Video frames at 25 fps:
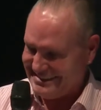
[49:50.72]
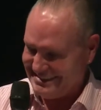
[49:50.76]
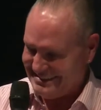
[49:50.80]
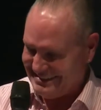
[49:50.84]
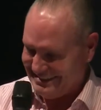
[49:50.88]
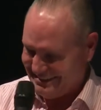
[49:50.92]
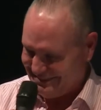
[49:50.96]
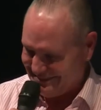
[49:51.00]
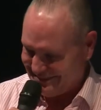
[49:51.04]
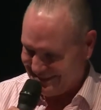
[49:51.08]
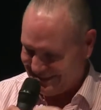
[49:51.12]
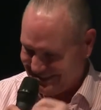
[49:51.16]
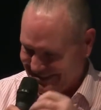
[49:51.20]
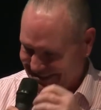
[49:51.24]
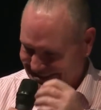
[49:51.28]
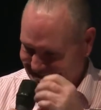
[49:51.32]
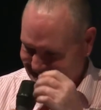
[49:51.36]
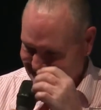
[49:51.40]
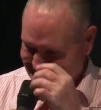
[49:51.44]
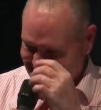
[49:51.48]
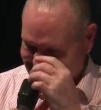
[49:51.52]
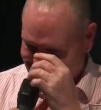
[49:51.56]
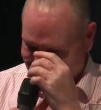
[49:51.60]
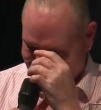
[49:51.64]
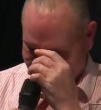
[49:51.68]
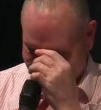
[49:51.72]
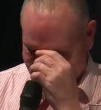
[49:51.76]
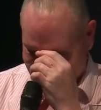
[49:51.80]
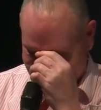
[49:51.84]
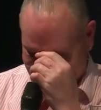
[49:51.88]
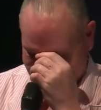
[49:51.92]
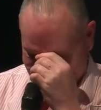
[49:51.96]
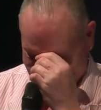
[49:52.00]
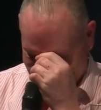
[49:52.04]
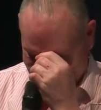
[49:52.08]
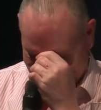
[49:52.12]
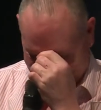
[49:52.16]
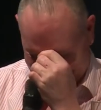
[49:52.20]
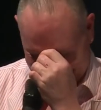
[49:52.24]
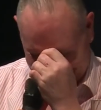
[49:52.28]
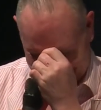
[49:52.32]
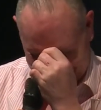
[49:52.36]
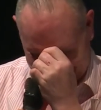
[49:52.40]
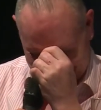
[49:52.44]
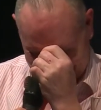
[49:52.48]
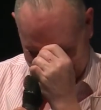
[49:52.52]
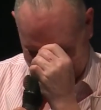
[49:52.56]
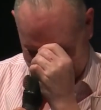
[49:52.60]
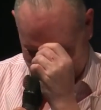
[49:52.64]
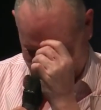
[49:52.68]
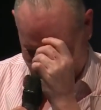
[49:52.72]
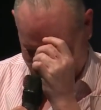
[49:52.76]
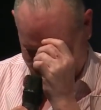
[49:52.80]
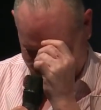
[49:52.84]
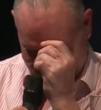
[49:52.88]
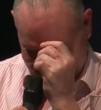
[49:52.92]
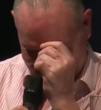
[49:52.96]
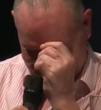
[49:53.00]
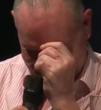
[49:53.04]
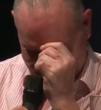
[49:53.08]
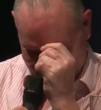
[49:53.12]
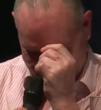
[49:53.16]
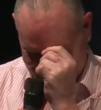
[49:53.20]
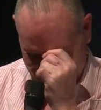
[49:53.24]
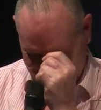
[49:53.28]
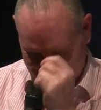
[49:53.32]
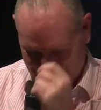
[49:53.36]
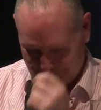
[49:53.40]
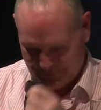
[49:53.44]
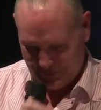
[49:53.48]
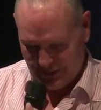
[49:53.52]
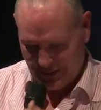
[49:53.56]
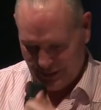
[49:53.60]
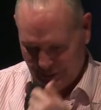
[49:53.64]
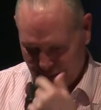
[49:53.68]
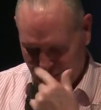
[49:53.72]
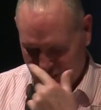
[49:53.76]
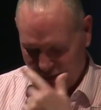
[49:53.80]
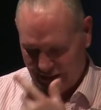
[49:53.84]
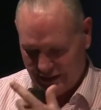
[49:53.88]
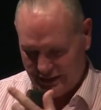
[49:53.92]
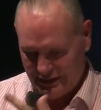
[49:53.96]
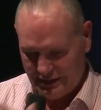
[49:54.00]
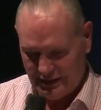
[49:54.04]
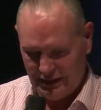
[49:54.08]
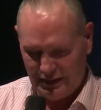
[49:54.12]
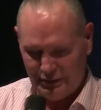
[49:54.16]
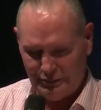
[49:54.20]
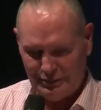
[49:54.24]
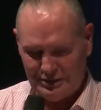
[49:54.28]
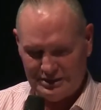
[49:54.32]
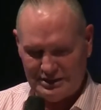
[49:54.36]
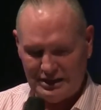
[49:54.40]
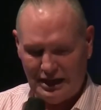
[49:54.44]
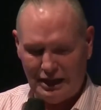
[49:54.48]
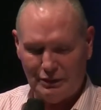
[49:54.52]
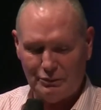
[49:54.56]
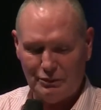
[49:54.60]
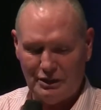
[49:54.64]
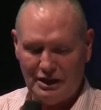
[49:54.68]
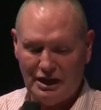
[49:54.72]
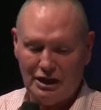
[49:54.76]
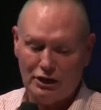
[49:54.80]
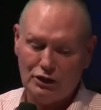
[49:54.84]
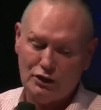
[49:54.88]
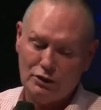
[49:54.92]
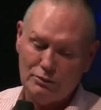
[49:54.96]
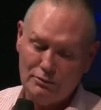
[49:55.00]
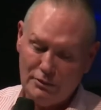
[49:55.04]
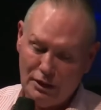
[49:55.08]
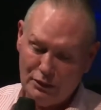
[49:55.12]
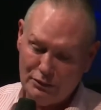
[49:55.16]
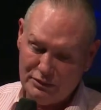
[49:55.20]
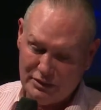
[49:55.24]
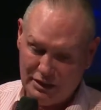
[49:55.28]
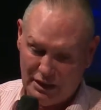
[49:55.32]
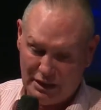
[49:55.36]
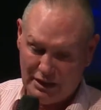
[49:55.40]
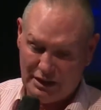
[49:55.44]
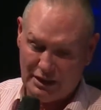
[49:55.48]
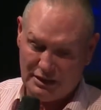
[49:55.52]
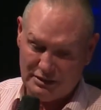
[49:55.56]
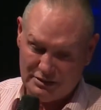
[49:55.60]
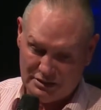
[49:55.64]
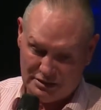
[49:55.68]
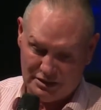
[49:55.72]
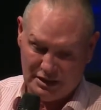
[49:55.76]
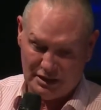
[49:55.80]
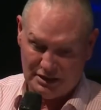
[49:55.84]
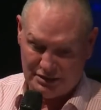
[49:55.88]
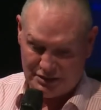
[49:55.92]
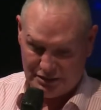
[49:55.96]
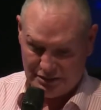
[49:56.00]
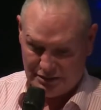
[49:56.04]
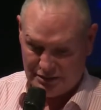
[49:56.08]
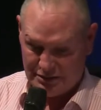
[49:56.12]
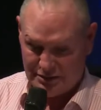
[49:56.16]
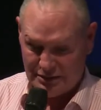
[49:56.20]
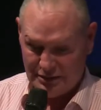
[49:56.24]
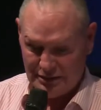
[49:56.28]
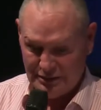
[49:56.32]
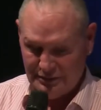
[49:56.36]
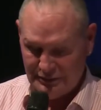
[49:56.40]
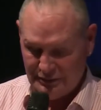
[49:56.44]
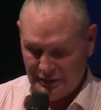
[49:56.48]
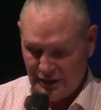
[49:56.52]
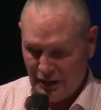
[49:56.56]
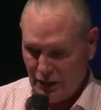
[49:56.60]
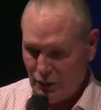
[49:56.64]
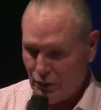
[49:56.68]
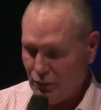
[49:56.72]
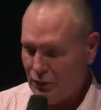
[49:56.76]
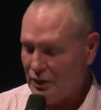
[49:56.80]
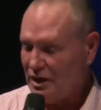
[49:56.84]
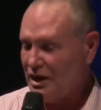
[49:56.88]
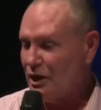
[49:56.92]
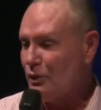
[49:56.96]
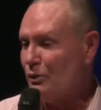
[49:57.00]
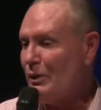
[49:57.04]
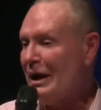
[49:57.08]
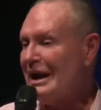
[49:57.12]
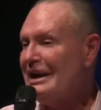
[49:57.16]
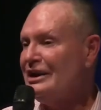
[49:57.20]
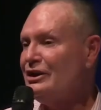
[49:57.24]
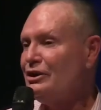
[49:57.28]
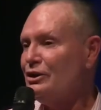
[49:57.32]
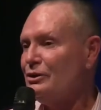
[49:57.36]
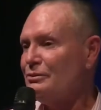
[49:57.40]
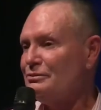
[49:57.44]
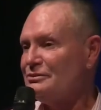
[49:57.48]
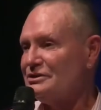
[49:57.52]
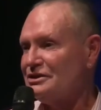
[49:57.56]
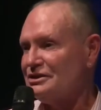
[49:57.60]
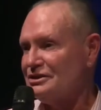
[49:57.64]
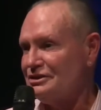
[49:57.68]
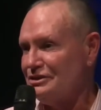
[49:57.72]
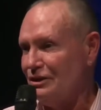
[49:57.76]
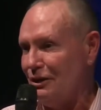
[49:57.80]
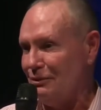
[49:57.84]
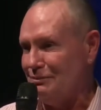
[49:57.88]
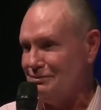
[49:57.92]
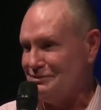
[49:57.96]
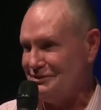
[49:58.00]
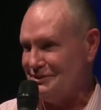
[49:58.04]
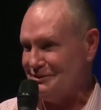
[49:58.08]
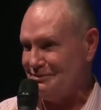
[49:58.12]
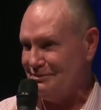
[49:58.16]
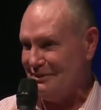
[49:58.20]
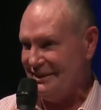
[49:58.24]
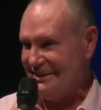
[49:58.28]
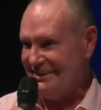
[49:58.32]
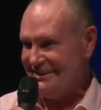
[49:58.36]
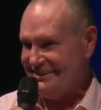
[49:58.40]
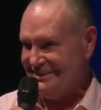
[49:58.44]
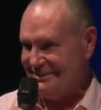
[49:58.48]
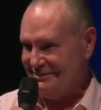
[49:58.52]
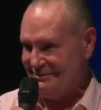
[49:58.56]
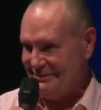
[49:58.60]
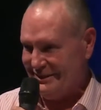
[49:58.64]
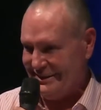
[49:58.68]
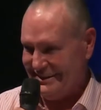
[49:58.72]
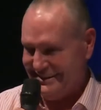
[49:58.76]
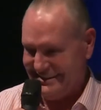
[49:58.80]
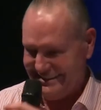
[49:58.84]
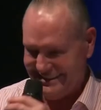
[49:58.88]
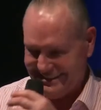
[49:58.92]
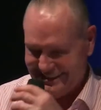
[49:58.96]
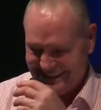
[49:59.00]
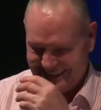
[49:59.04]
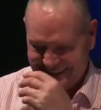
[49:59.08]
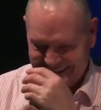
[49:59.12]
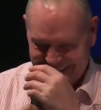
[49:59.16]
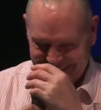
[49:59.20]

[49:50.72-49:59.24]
I went, cheers, dad, fucking trash. Brilliant. I went, Dad, when I come out here getting sectioned, will the Wengum stop speak to me?